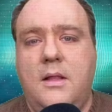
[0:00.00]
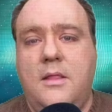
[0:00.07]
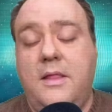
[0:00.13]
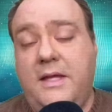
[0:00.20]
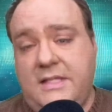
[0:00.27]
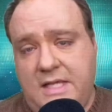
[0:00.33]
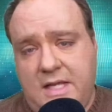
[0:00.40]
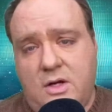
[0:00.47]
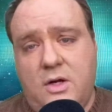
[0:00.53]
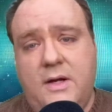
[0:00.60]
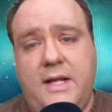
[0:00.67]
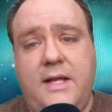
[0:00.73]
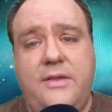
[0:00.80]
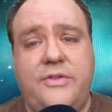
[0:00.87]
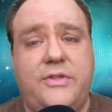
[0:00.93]
The year
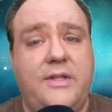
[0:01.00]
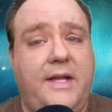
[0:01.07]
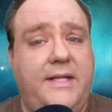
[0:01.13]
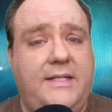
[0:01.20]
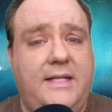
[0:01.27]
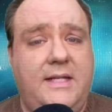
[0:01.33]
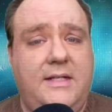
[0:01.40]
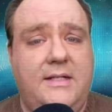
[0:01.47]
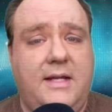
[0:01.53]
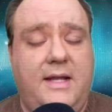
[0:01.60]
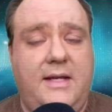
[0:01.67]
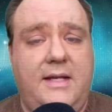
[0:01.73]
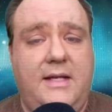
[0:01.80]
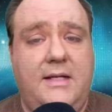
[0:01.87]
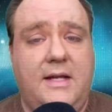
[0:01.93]
is
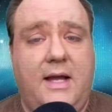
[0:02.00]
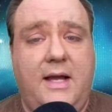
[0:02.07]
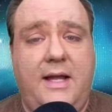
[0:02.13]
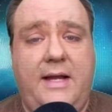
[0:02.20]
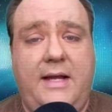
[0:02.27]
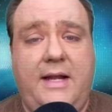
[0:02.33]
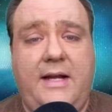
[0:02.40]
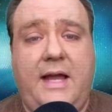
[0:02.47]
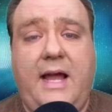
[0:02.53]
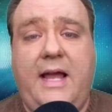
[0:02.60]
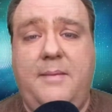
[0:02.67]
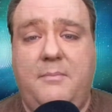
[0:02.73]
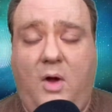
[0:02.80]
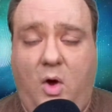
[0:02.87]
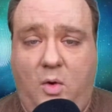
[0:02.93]
1999, and
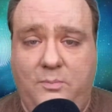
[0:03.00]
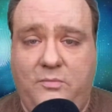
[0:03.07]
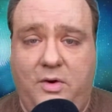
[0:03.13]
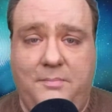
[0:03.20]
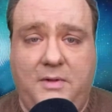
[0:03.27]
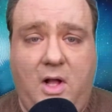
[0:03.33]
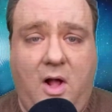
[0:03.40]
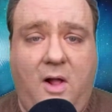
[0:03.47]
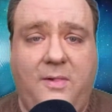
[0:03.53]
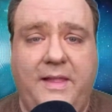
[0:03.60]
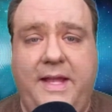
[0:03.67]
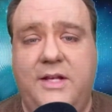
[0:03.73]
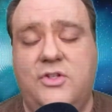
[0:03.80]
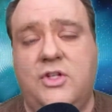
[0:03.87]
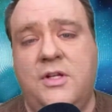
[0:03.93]
I'm home from
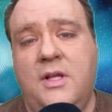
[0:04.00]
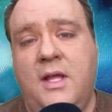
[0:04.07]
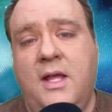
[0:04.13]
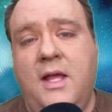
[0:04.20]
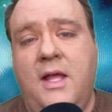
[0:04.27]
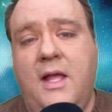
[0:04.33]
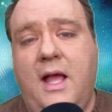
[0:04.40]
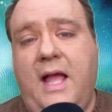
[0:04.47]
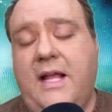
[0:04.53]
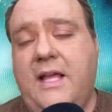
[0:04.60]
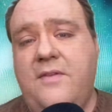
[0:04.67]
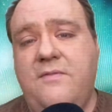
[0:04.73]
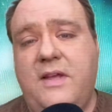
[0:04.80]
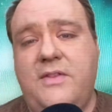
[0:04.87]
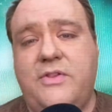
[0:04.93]
college. I
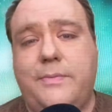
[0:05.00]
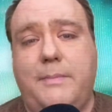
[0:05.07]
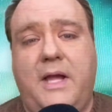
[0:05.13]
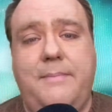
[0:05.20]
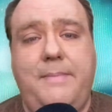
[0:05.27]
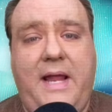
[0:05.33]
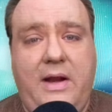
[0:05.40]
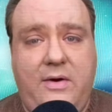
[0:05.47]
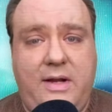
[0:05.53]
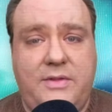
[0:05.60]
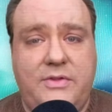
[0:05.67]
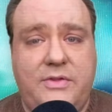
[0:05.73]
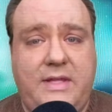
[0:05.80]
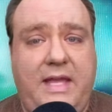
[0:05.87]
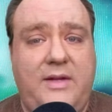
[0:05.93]
convince my
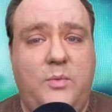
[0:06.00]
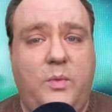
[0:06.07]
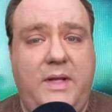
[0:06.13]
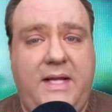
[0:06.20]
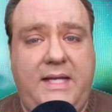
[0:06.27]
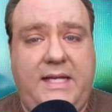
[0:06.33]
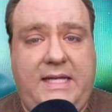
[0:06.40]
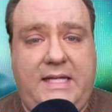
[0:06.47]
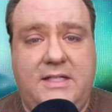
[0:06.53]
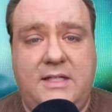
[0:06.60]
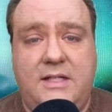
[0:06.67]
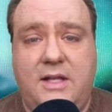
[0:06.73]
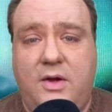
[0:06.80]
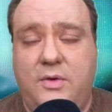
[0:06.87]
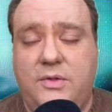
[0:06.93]
parents that we need to
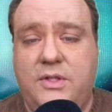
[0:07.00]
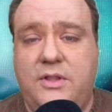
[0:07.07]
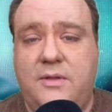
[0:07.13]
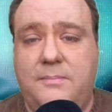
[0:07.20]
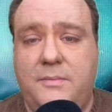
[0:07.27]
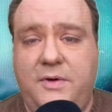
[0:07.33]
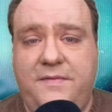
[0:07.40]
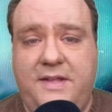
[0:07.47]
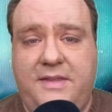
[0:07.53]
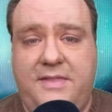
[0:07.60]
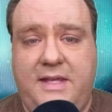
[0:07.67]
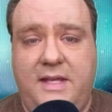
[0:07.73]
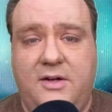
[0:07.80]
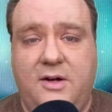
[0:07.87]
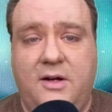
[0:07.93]
go to the movie
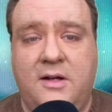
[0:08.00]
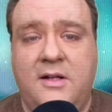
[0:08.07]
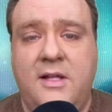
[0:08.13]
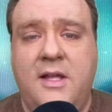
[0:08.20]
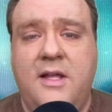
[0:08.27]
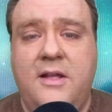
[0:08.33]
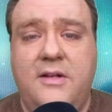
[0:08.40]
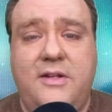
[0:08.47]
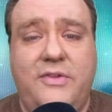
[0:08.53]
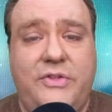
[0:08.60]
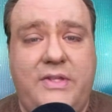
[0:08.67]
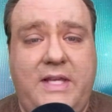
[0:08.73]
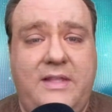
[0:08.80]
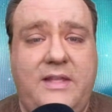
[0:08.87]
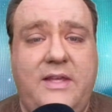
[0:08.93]
theater to
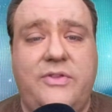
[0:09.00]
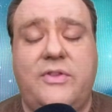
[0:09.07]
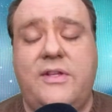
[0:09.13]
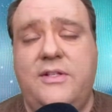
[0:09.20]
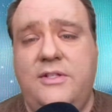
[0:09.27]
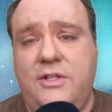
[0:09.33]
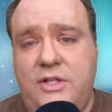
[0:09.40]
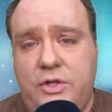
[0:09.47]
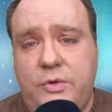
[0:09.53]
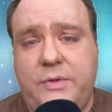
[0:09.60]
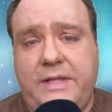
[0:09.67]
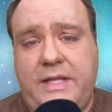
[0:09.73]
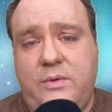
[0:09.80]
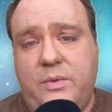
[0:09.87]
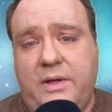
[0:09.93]
see this
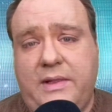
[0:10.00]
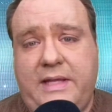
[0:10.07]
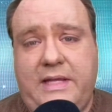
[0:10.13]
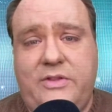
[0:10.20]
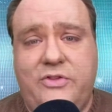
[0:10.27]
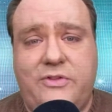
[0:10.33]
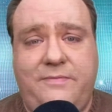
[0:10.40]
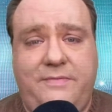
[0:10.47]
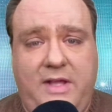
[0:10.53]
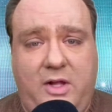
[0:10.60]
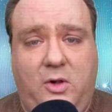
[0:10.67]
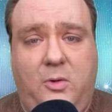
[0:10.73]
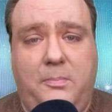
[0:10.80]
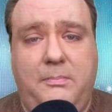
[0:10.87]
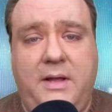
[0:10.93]
newly released
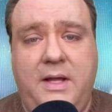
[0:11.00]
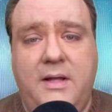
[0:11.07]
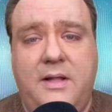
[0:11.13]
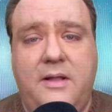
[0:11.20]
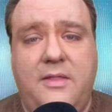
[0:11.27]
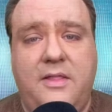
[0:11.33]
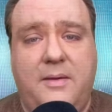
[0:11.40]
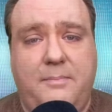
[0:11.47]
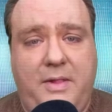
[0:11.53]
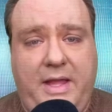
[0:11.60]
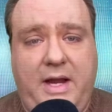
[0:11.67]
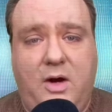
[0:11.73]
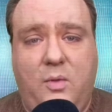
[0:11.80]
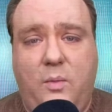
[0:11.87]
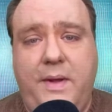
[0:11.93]
film, The
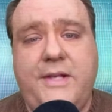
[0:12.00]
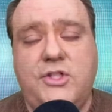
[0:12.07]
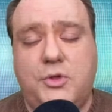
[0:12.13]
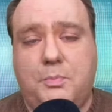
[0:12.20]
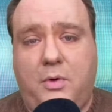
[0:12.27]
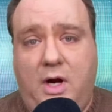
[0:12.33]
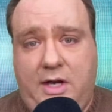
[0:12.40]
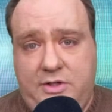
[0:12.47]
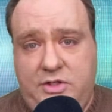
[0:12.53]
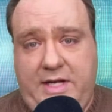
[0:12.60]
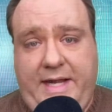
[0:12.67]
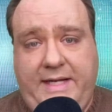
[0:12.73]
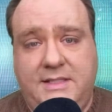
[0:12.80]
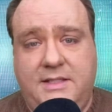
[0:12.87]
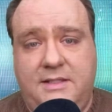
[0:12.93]
Blair Witch
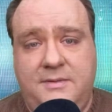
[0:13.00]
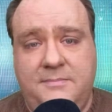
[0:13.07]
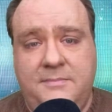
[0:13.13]
Project.